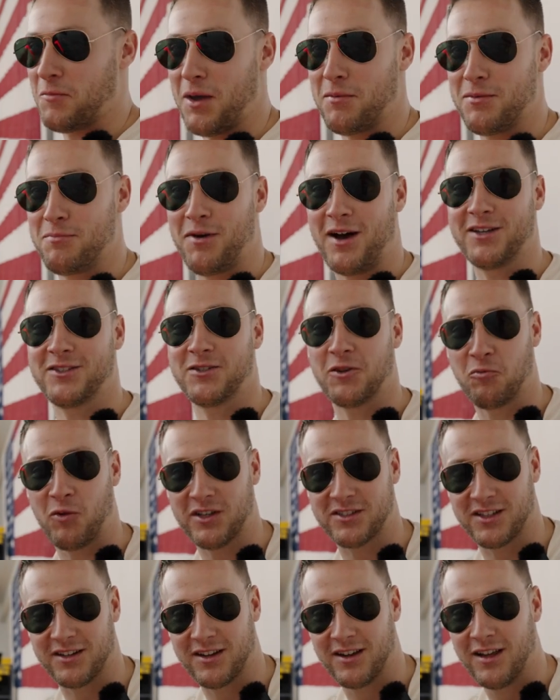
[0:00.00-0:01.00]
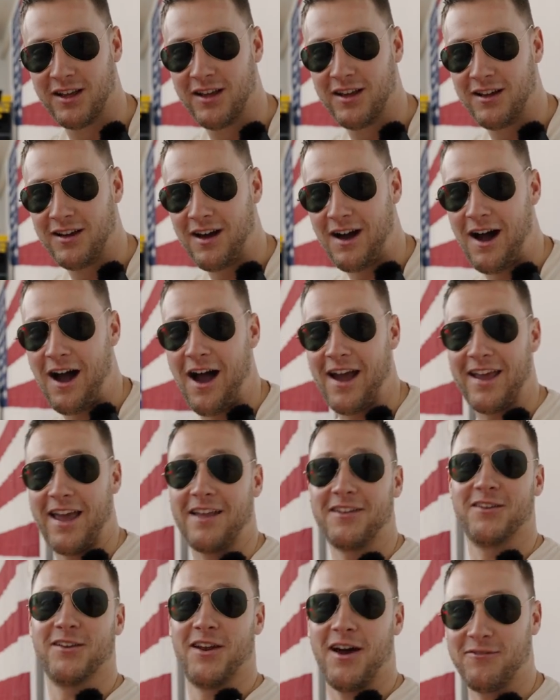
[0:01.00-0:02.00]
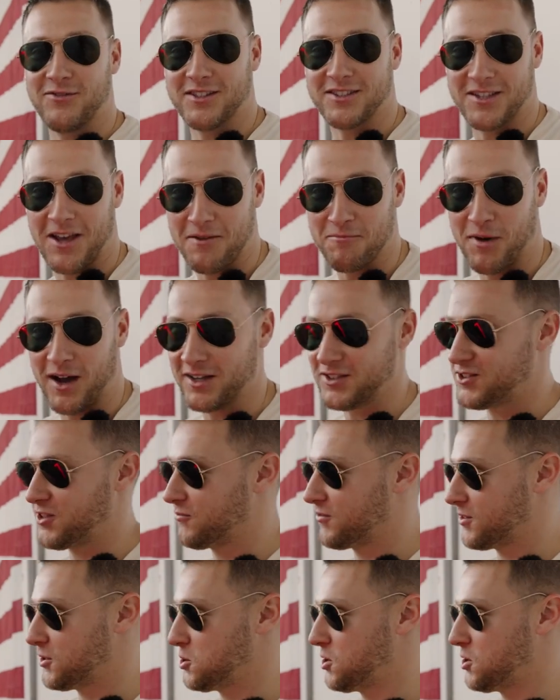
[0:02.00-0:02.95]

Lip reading: maybe bison wasn't high-end enough to say bison for the